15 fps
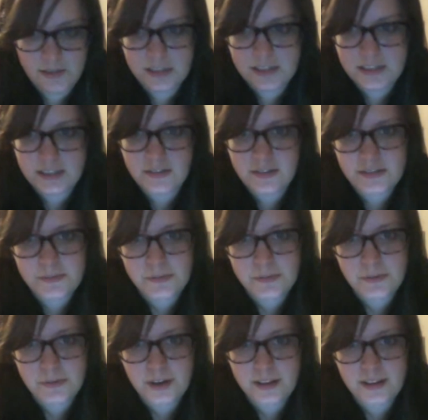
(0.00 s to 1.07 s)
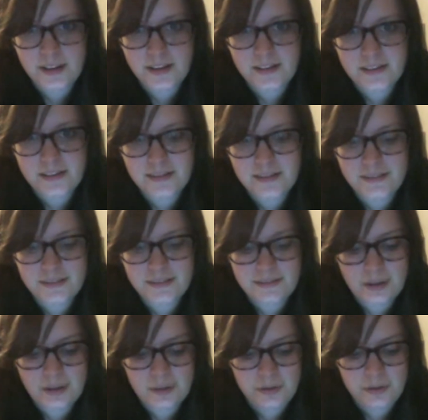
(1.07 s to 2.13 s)
series before I like
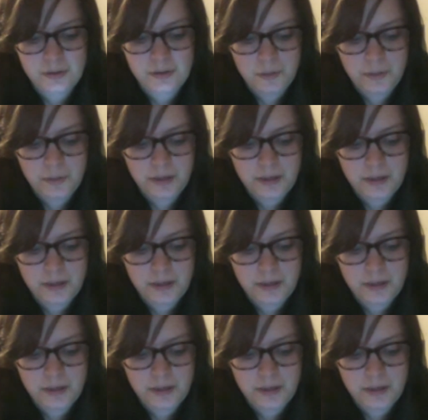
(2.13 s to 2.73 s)
go for a reread.